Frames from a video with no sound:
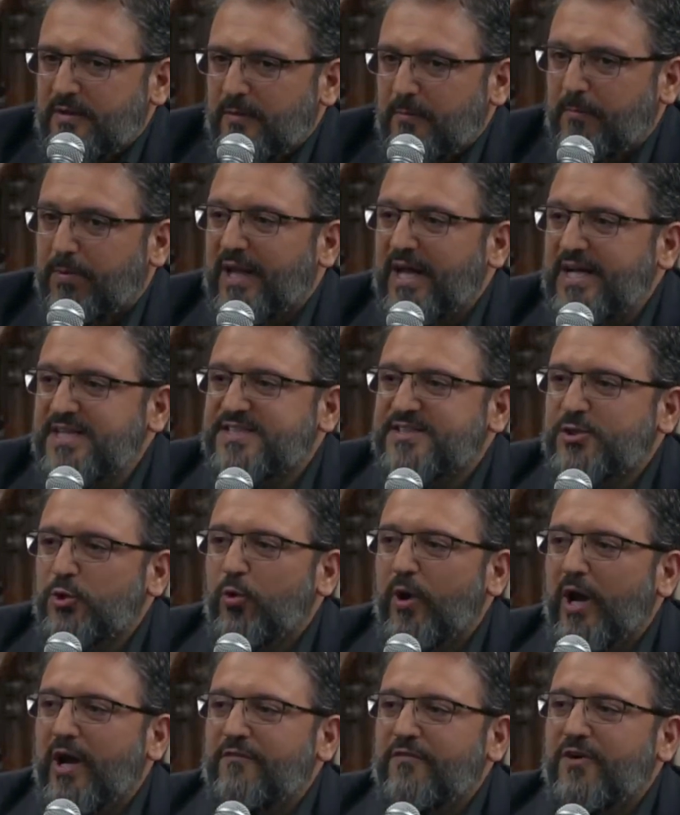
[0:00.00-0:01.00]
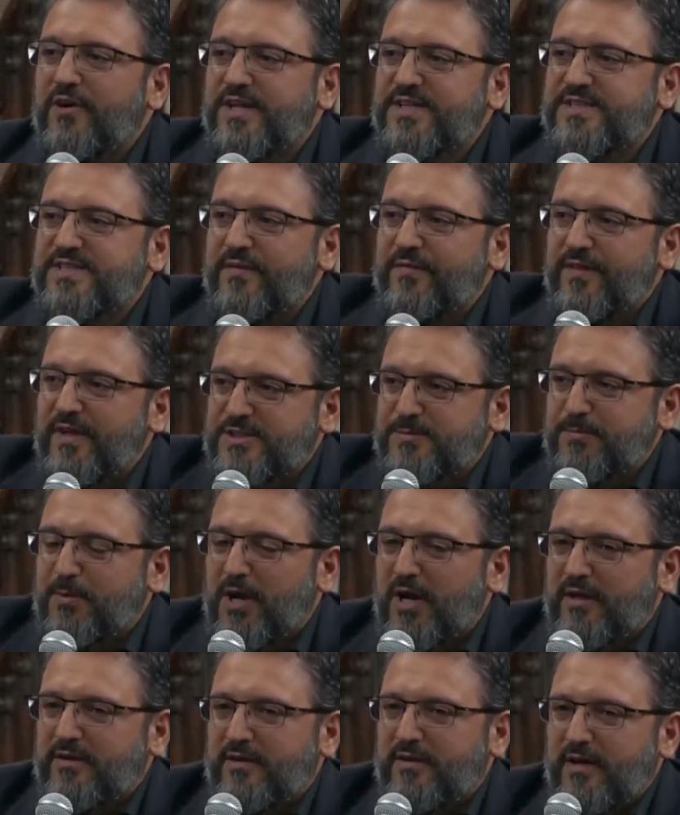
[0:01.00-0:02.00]
Blessed whoever is in the
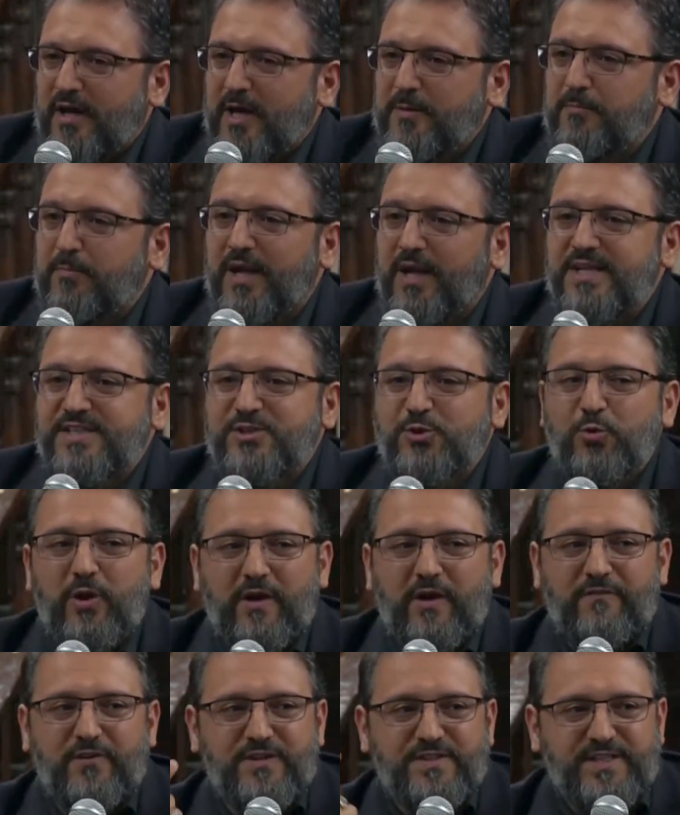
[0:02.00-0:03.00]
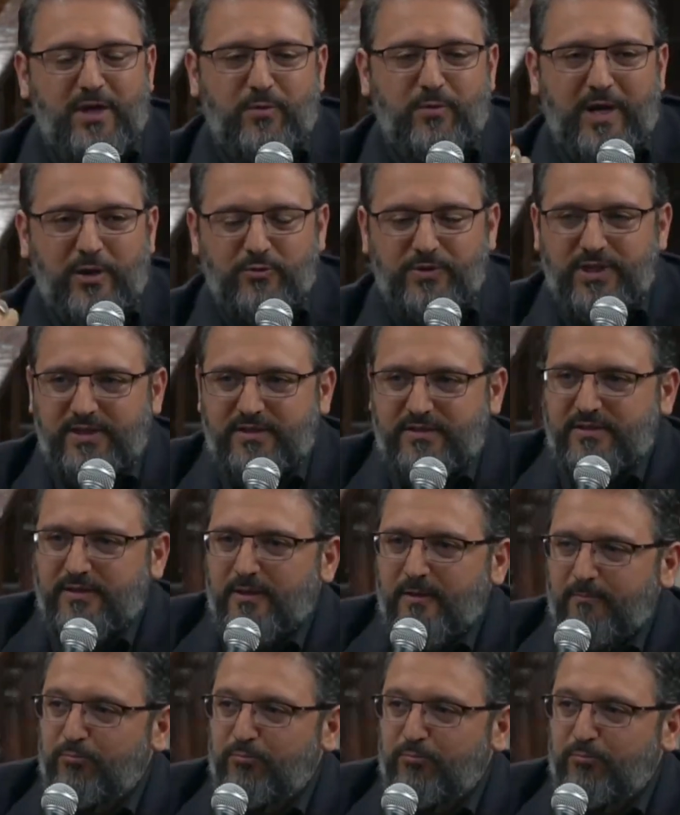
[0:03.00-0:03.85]
spot, and blessed whoever is around it.